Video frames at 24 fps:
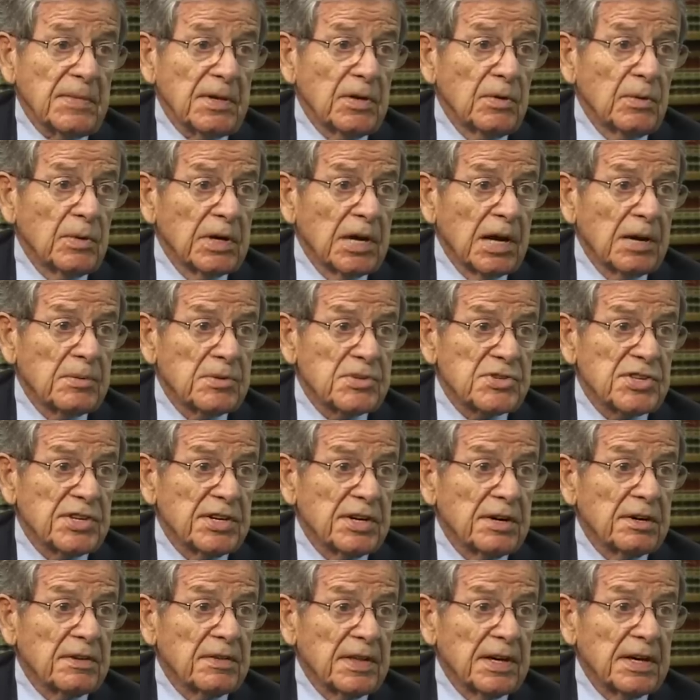when I was
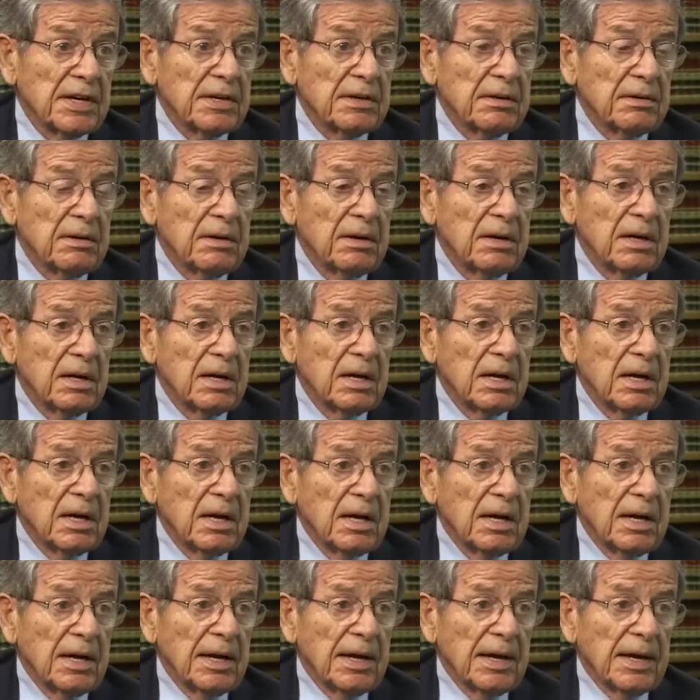there then,
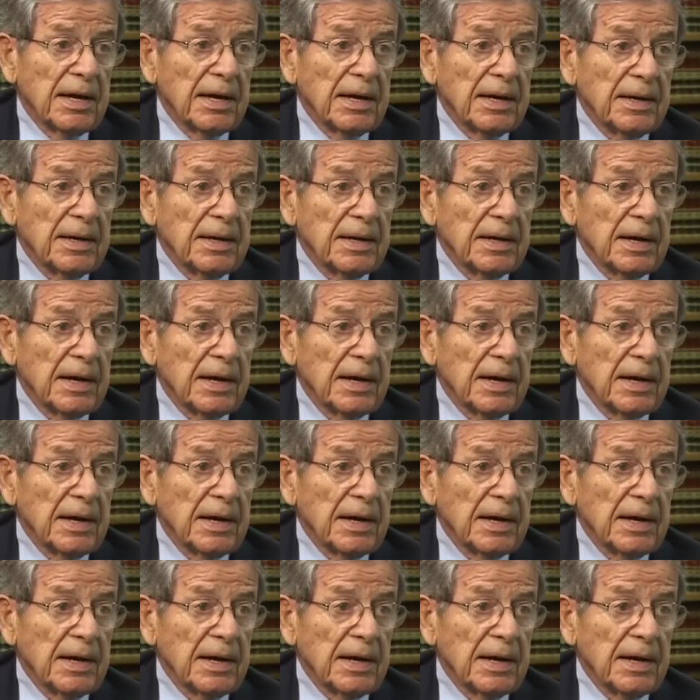and